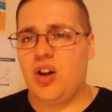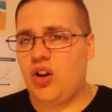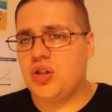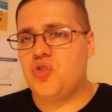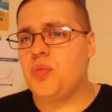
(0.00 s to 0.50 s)

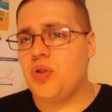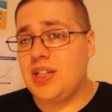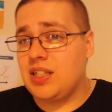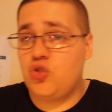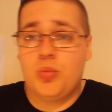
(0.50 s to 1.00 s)
contribute, because
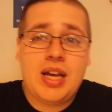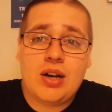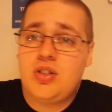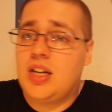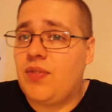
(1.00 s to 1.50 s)
then somebody
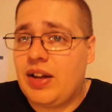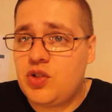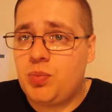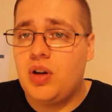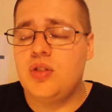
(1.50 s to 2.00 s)
else could have that spot.